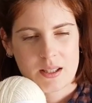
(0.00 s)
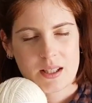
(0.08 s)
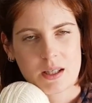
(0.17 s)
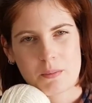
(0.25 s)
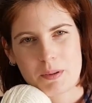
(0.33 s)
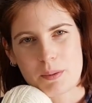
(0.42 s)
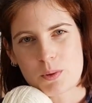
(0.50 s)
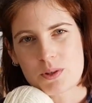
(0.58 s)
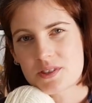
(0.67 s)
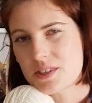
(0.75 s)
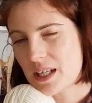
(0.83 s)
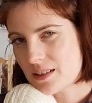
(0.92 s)
that would be a more
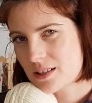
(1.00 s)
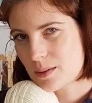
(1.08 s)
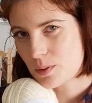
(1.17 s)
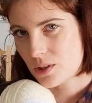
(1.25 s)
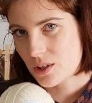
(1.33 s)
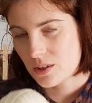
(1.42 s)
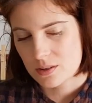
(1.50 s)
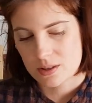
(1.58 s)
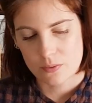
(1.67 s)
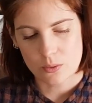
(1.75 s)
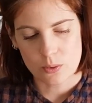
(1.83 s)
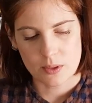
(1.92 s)
sensible use
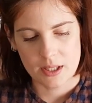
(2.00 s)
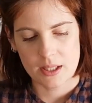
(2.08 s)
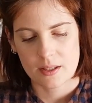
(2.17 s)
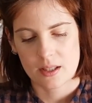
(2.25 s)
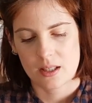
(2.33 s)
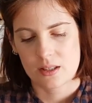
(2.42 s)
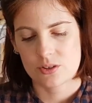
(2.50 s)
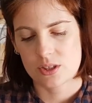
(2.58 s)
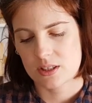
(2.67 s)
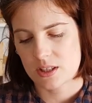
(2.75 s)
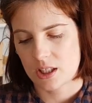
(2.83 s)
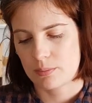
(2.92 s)
for it. It's
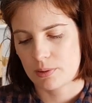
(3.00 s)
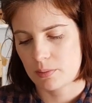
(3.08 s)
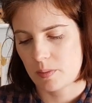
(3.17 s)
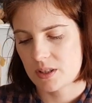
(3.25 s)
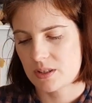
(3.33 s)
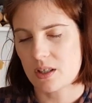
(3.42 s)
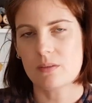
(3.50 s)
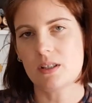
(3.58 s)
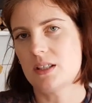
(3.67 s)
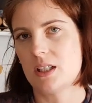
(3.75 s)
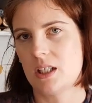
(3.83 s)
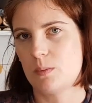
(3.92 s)
just I probably don't
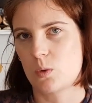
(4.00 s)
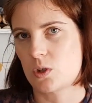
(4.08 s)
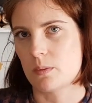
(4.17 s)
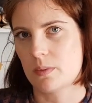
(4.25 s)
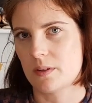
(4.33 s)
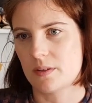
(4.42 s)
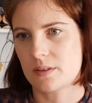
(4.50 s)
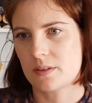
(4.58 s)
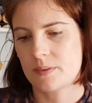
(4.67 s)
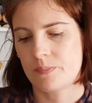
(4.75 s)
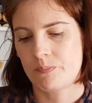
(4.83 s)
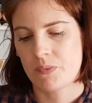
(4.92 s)
need any more jumpers.
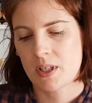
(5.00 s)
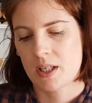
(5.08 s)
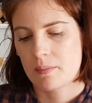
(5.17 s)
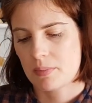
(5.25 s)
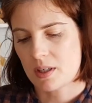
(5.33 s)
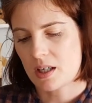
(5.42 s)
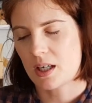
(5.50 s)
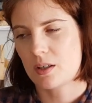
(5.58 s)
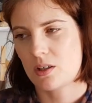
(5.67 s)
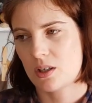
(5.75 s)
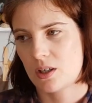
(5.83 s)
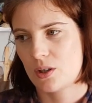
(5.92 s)
But I
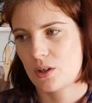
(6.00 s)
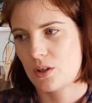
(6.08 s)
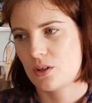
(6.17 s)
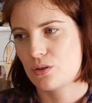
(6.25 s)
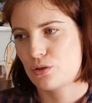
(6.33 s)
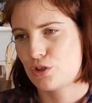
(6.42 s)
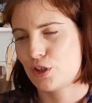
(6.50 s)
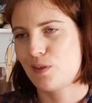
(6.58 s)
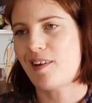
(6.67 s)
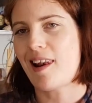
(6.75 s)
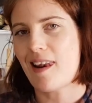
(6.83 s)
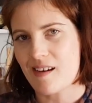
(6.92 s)
do
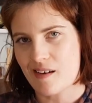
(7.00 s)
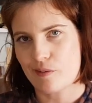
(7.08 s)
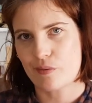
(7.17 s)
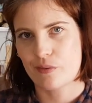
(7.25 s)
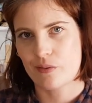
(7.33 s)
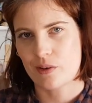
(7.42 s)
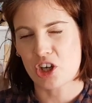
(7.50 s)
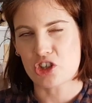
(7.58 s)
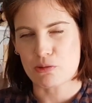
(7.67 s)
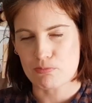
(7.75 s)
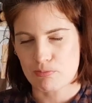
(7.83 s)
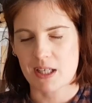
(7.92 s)
love a
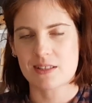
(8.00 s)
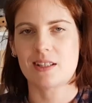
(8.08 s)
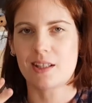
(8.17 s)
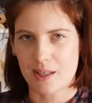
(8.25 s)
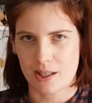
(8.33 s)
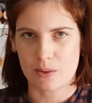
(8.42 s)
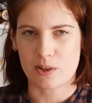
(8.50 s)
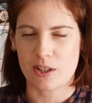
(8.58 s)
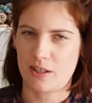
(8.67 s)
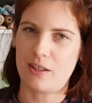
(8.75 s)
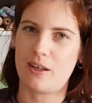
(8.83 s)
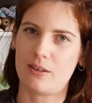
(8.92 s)
dramatic
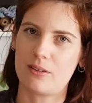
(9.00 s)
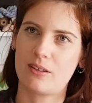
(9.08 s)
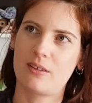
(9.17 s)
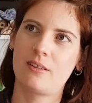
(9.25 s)
colourwork yoke.